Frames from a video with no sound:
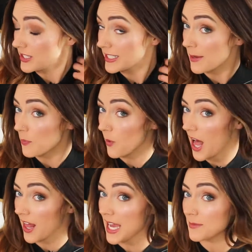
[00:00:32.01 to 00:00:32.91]
Little
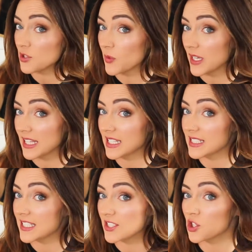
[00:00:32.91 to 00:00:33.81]
tip while I'm
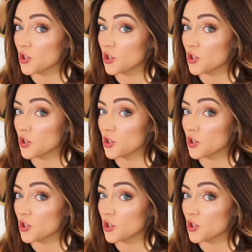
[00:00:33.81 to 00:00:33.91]
doing this